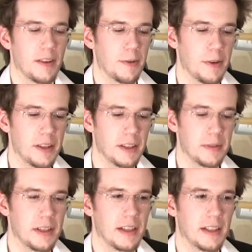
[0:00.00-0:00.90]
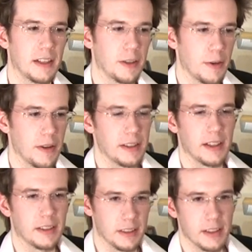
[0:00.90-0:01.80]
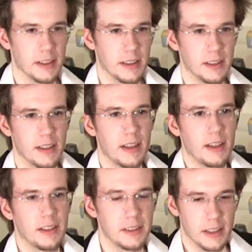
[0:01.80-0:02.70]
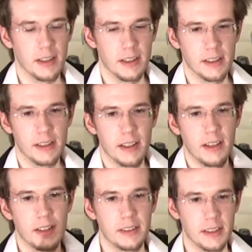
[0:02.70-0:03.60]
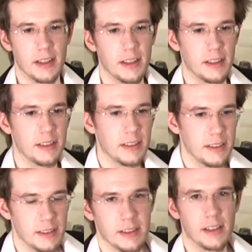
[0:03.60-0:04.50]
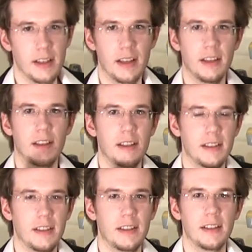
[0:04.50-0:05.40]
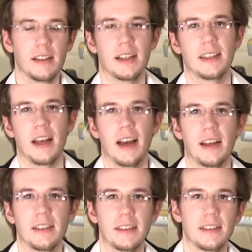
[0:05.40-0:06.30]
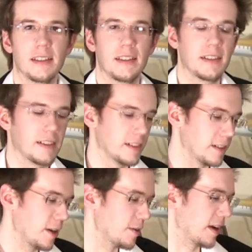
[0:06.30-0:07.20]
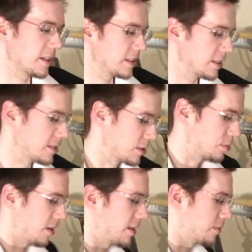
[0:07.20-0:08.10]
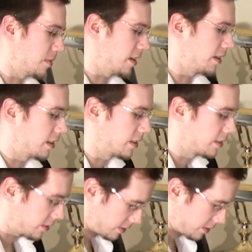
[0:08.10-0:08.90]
Or you could be hitting a chord like dun, dun, dun, dun, dun, like that. Oh, actually there's a spot in my